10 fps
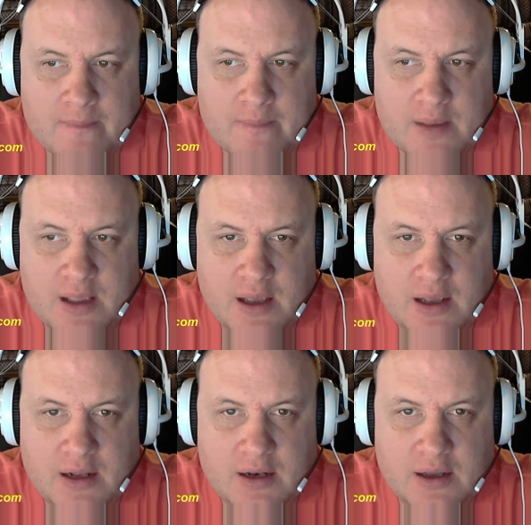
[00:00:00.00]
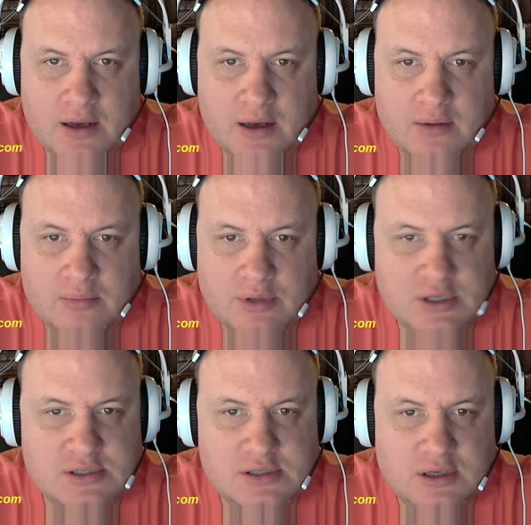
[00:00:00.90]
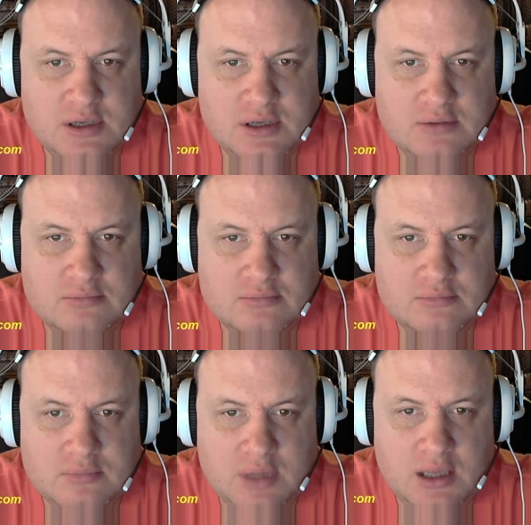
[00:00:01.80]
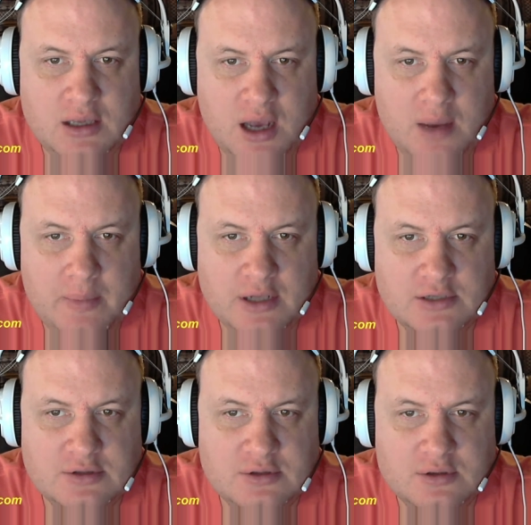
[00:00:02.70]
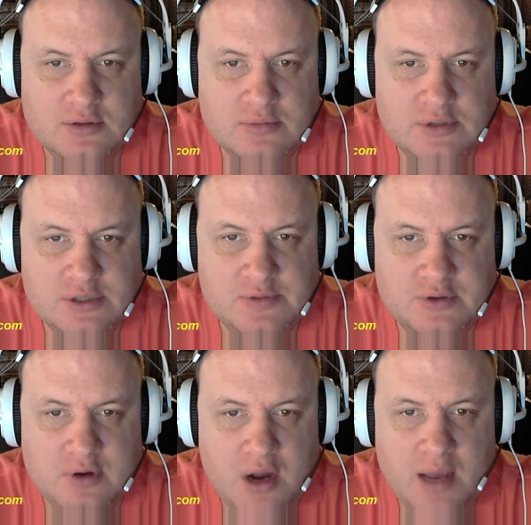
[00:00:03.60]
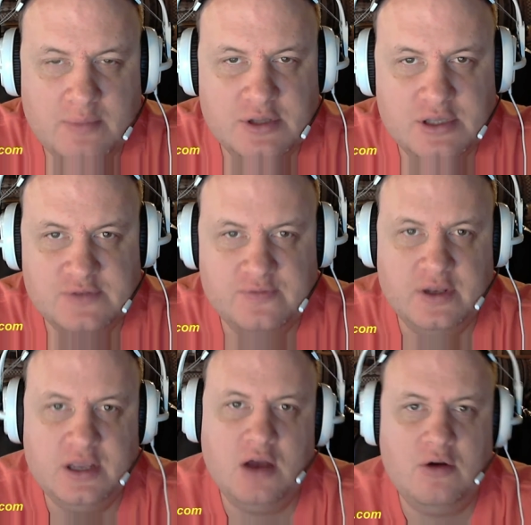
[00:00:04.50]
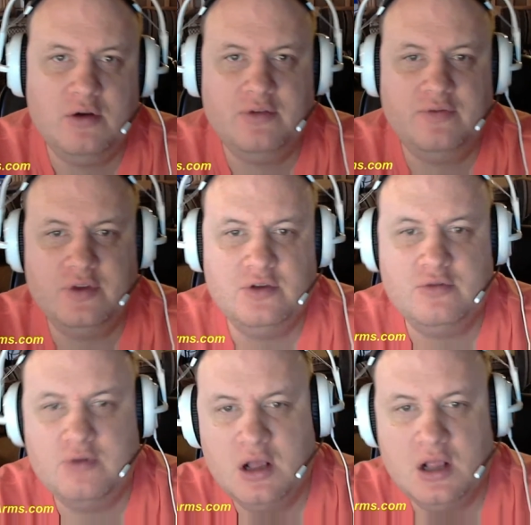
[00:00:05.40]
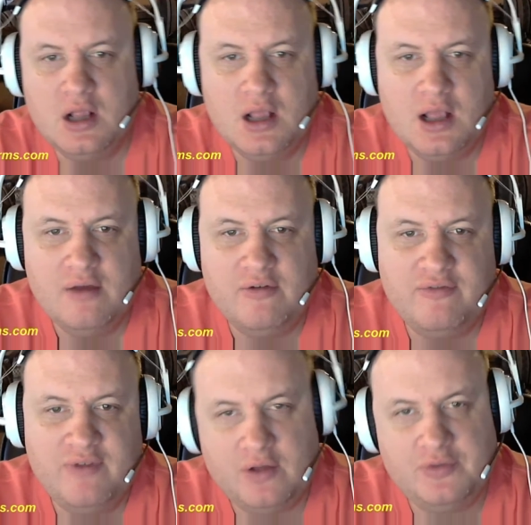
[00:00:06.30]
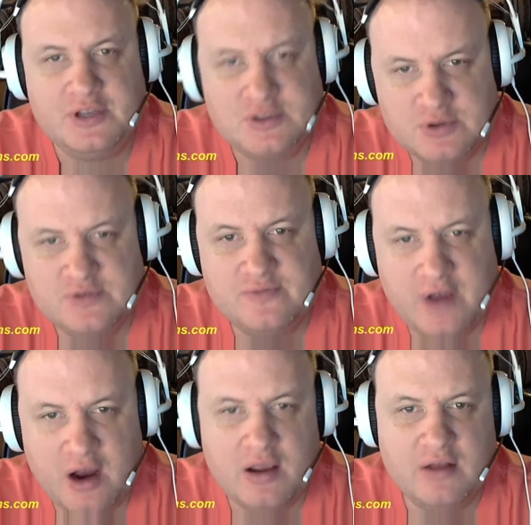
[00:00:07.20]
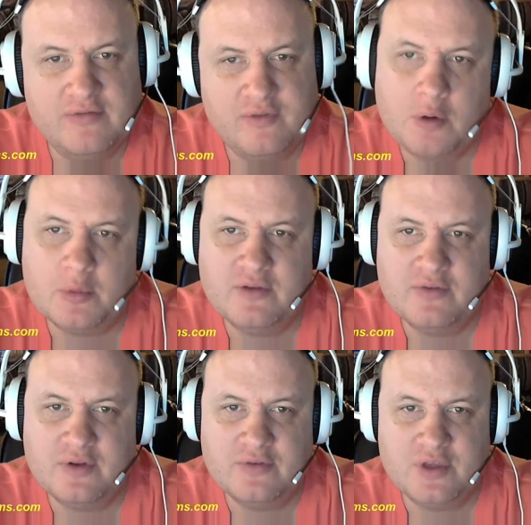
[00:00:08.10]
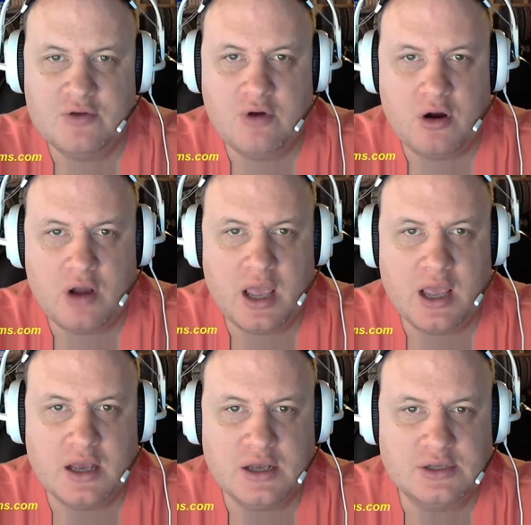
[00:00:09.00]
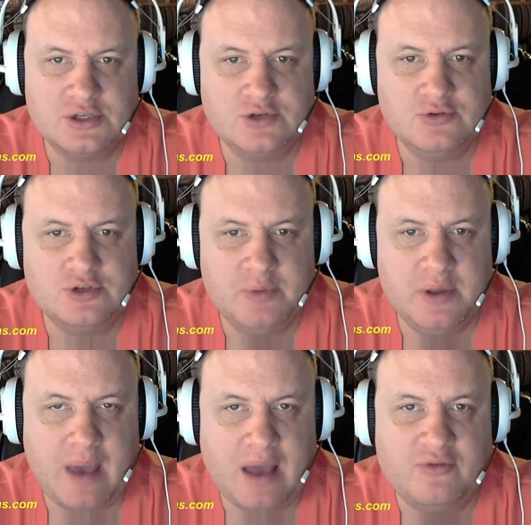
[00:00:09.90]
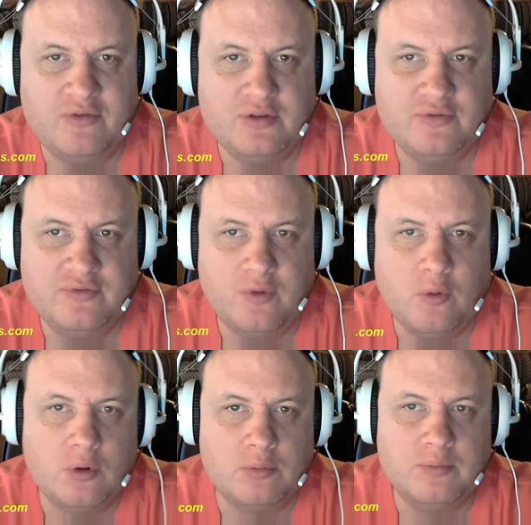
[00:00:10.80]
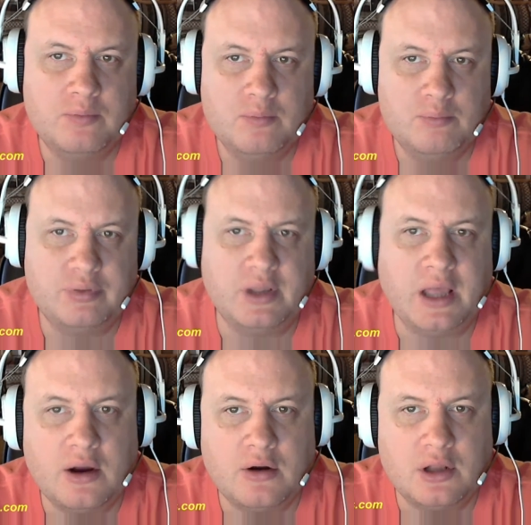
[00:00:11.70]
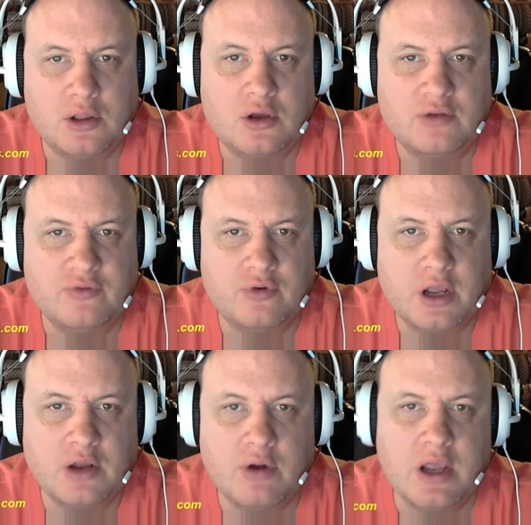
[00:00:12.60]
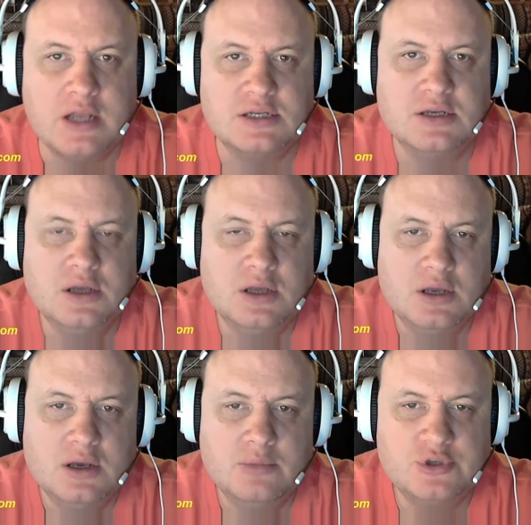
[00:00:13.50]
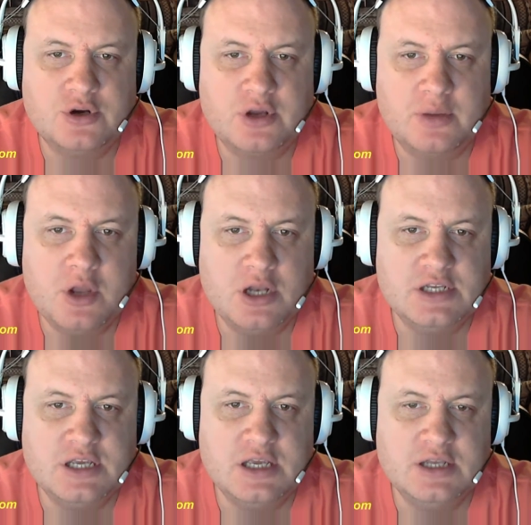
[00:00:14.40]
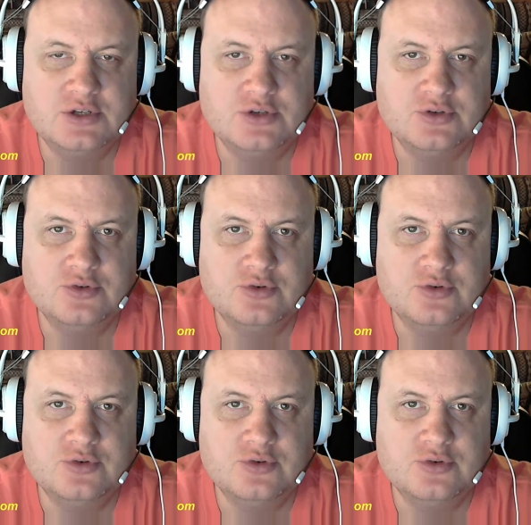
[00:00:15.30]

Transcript: And please like, comment, or subscribe to this video if you felt this was very informative, and if you are a soon-to-be Battlefield 4 player and are looking for a great, mature community to